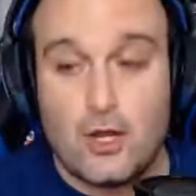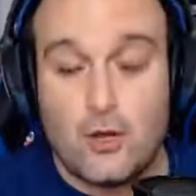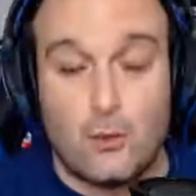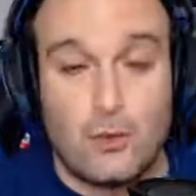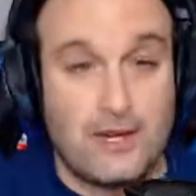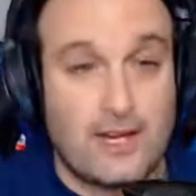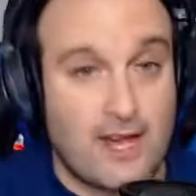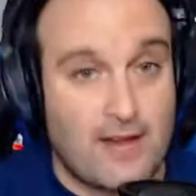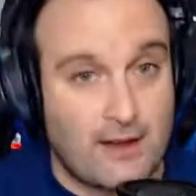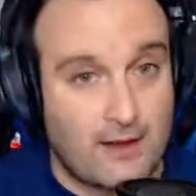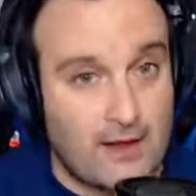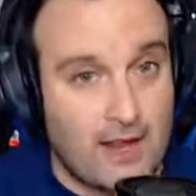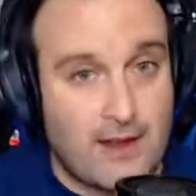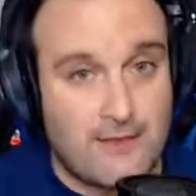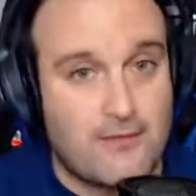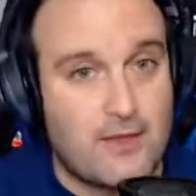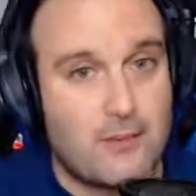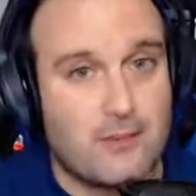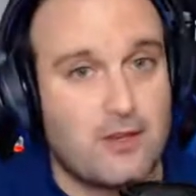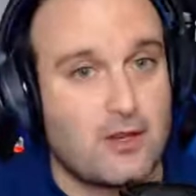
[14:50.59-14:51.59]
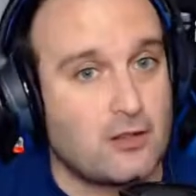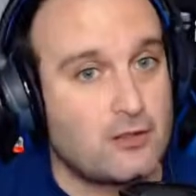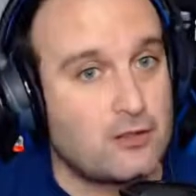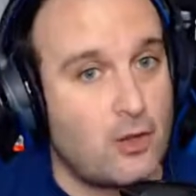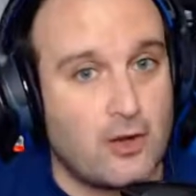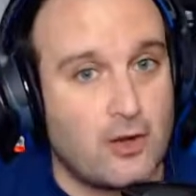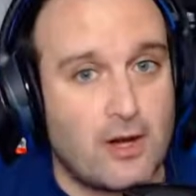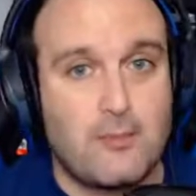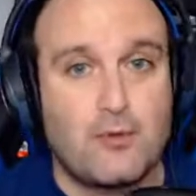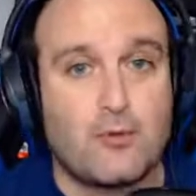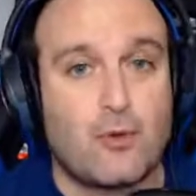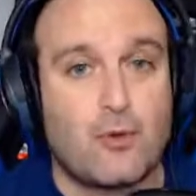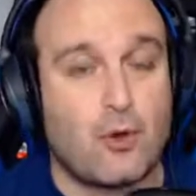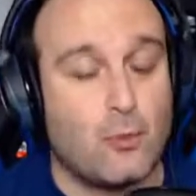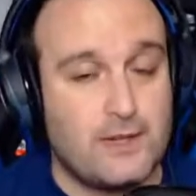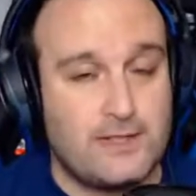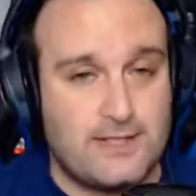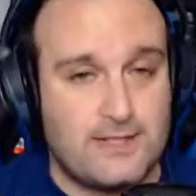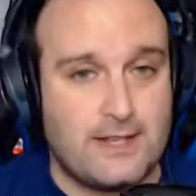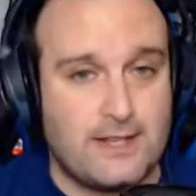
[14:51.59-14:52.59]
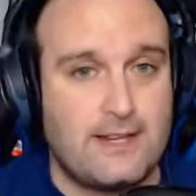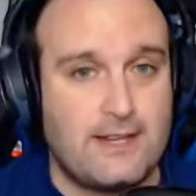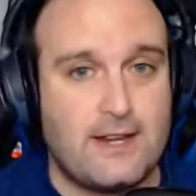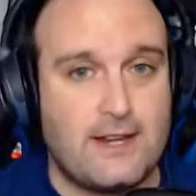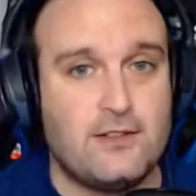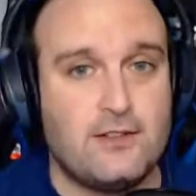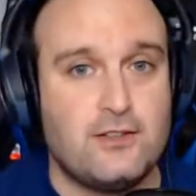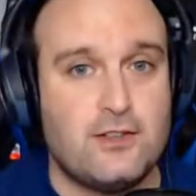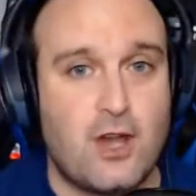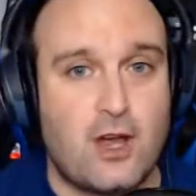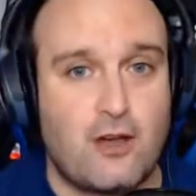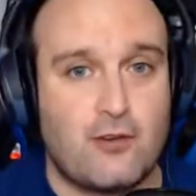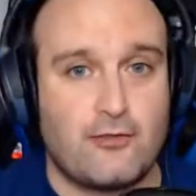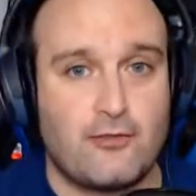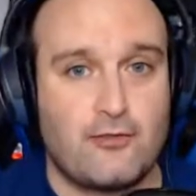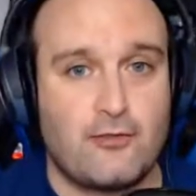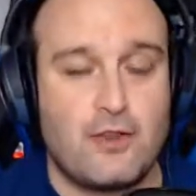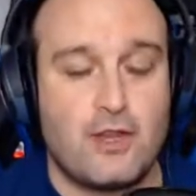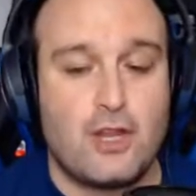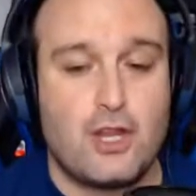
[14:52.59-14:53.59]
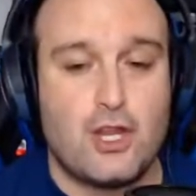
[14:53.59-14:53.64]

We got a lot. Look, don't get me wrong. We did get enough